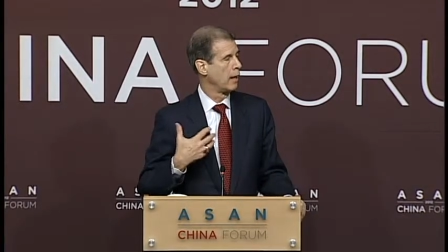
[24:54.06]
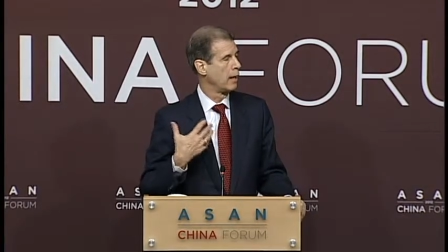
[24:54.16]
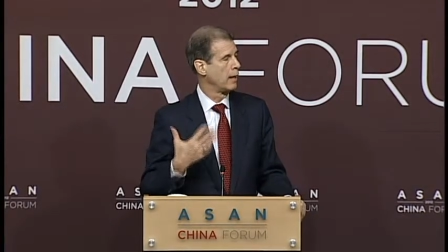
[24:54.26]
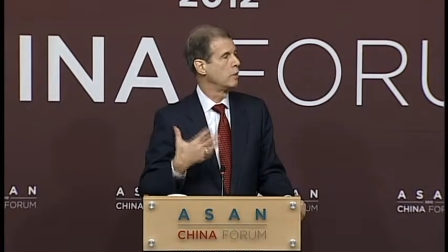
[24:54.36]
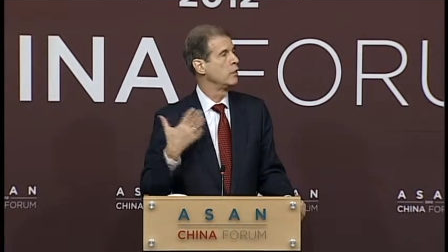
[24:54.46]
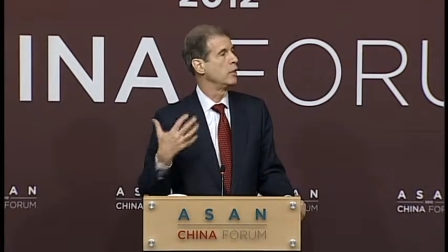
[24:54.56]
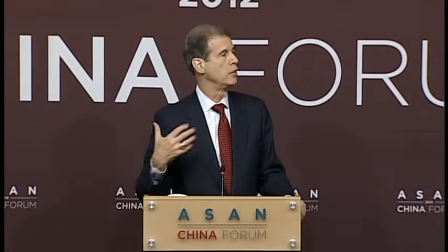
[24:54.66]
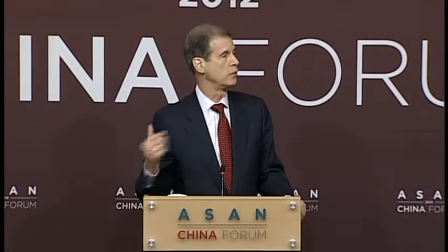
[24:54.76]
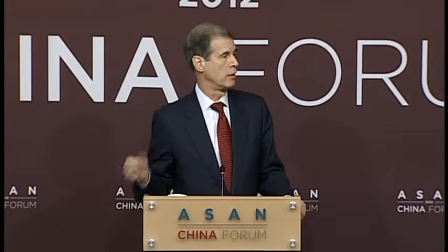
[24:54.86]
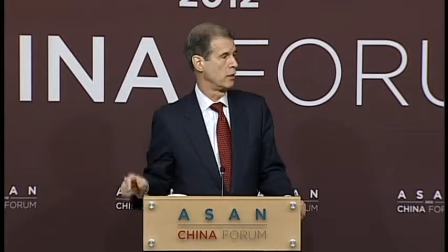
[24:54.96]

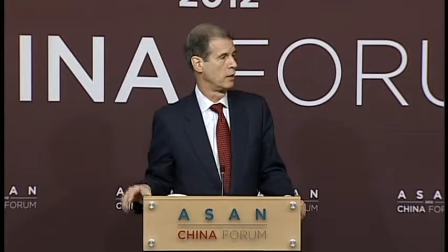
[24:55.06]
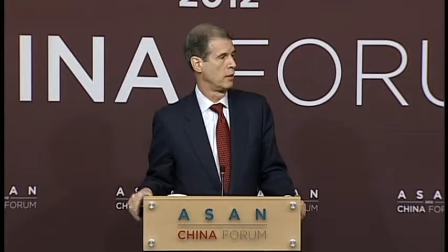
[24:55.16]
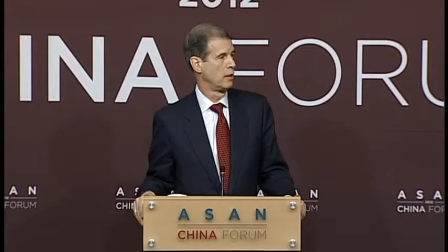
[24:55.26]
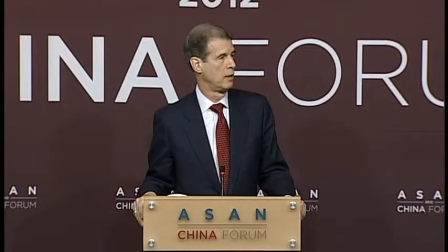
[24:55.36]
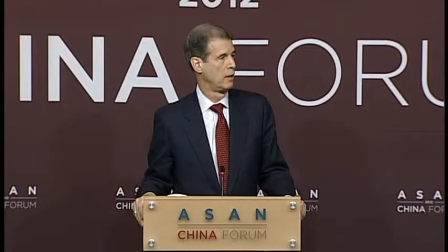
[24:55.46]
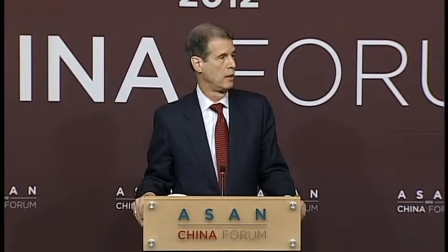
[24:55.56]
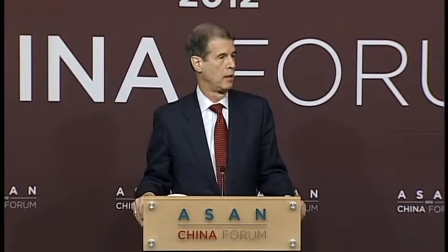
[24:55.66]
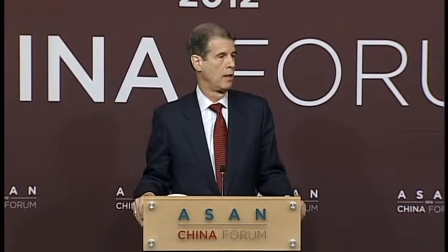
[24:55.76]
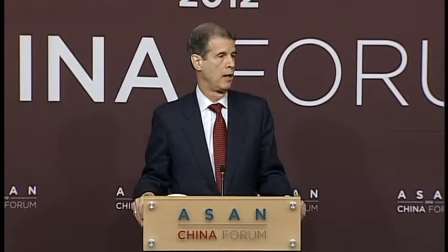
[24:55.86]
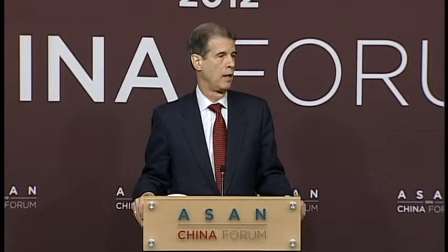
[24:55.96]
Indonesia,
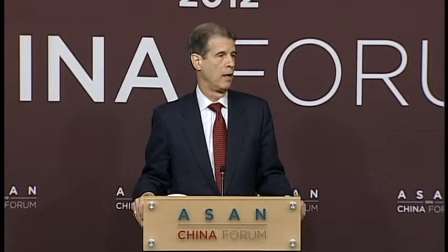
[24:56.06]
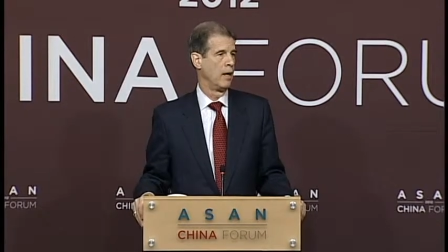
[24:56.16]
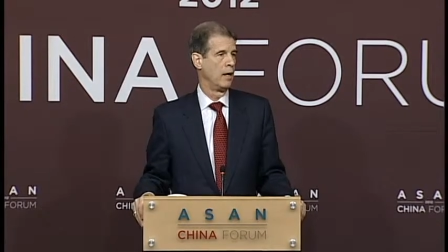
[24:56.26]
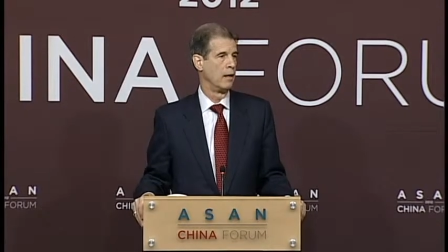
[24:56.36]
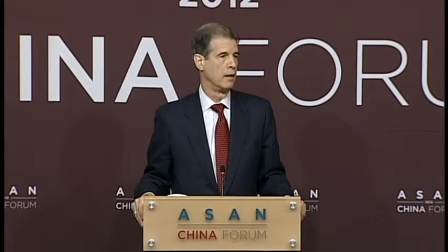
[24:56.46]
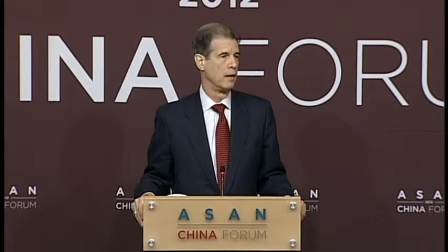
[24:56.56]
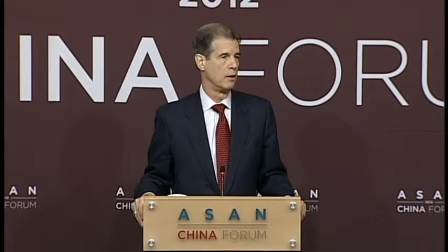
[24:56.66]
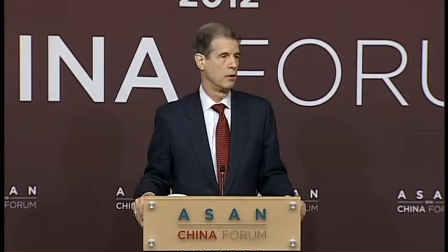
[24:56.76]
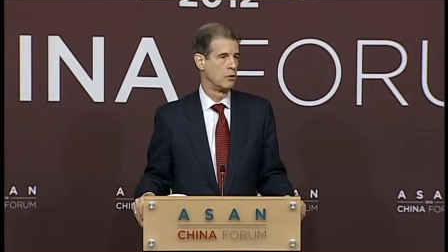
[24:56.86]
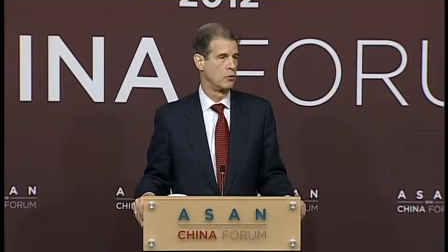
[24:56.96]

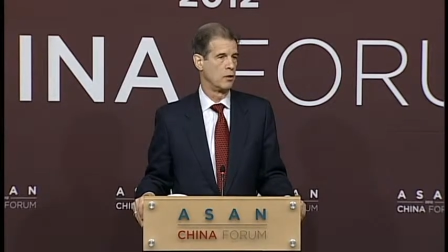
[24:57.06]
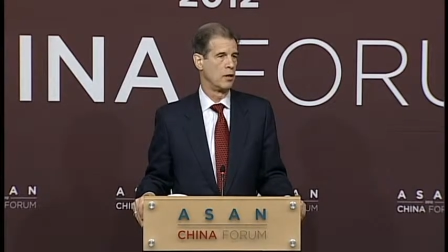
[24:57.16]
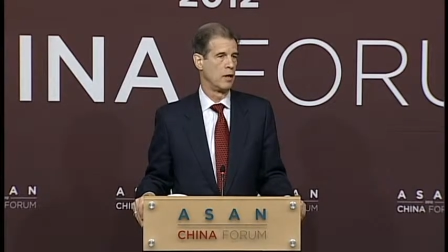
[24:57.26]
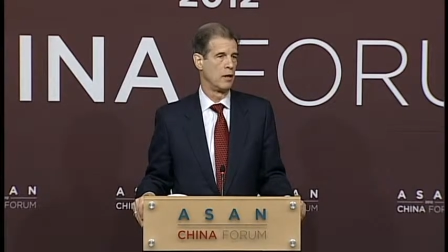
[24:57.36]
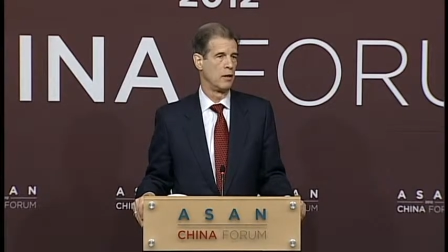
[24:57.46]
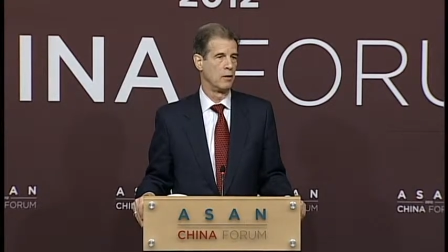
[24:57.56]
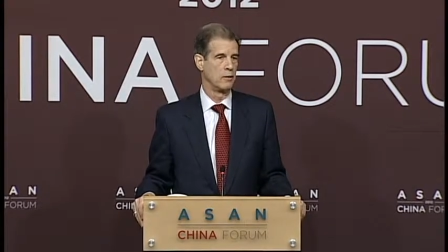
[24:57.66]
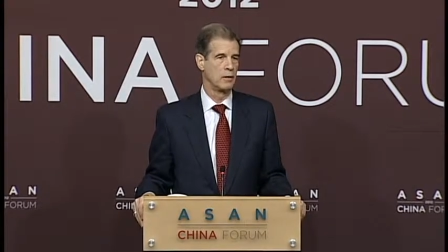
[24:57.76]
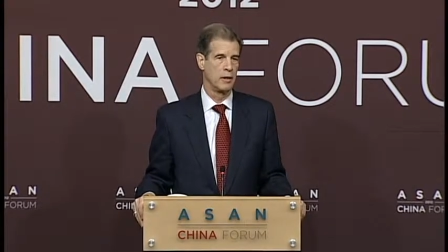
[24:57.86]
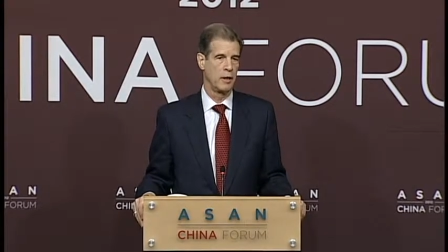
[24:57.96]
under Sukarno,
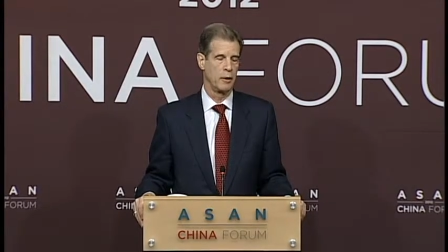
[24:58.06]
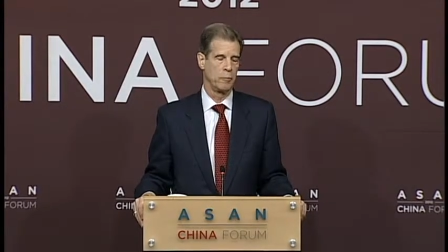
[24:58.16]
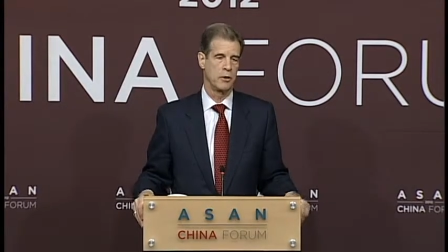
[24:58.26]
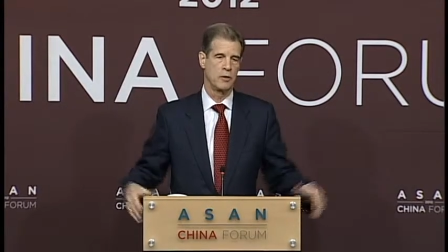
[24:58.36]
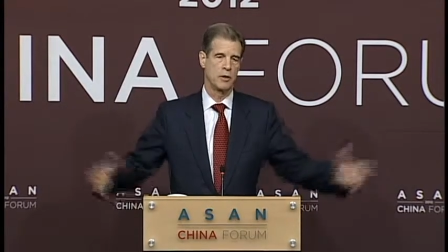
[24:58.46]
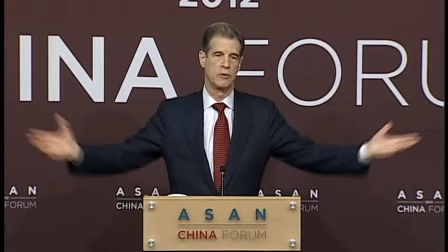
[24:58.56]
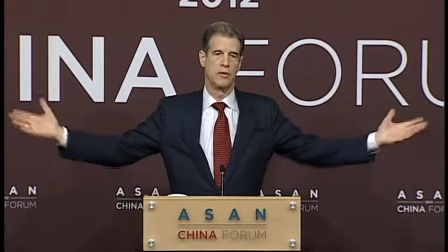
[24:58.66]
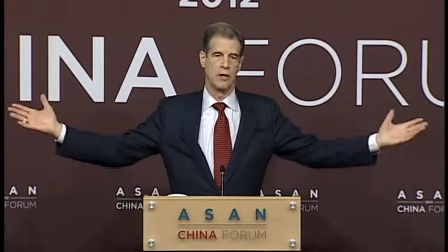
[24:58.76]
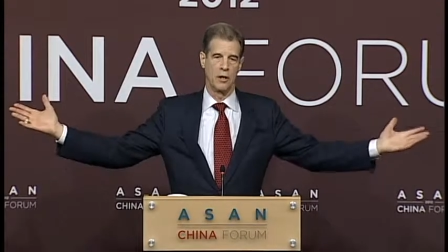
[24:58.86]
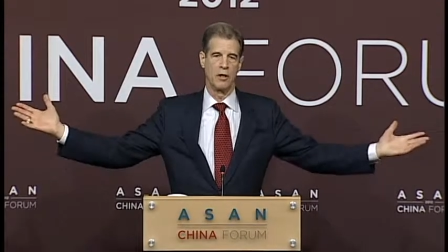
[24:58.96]
claimed
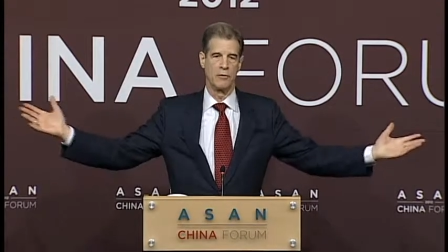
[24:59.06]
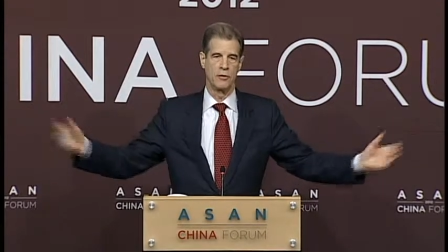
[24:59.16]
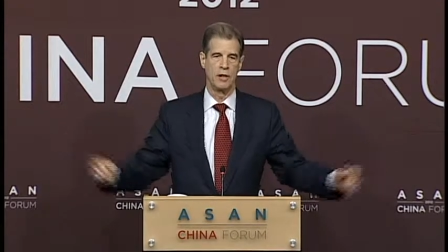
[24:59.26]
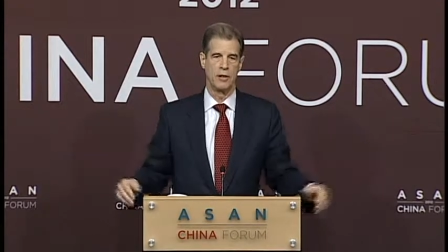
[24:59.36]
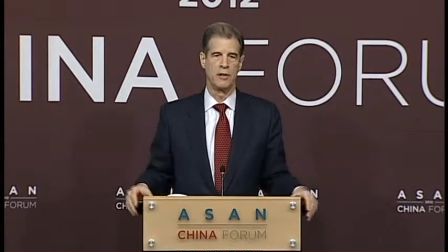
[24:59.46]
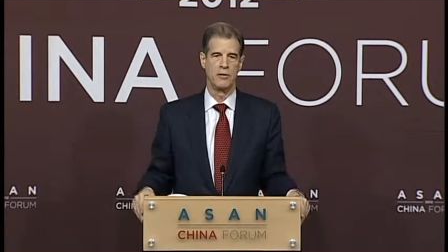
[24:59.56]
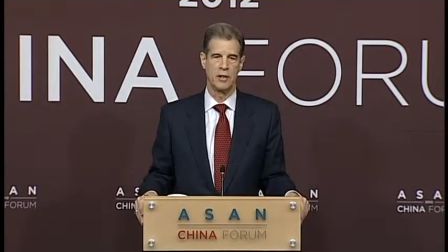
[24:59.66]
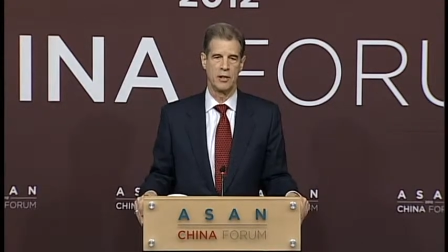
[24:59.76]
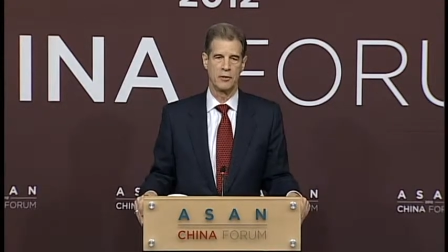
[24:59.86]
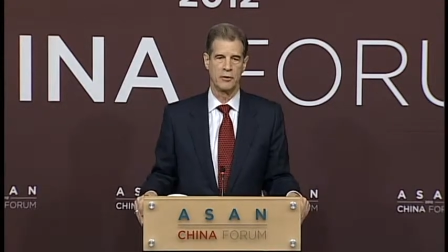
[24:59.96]
essentially all of Southeast
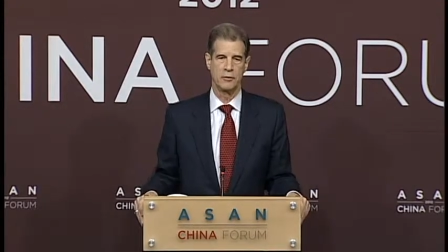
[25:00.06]
Asia